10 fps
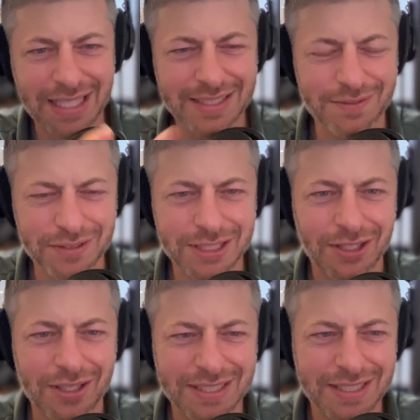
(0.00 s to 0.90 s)
different
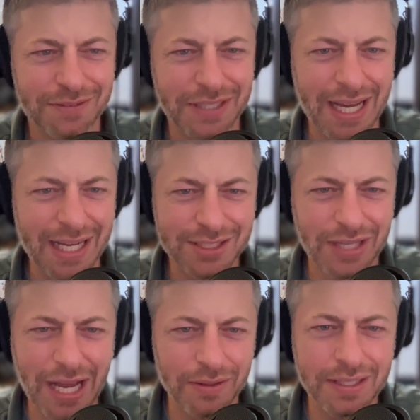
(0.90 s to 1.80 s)
songs and different acts,
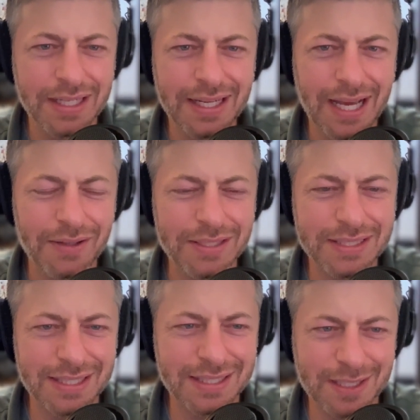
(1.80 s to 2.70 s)
or how
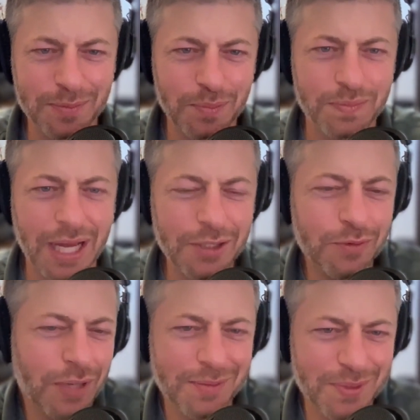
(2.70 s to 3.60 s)
do
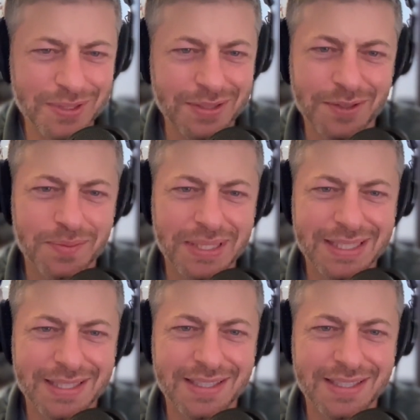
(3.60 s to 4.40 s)
you write a musical basically?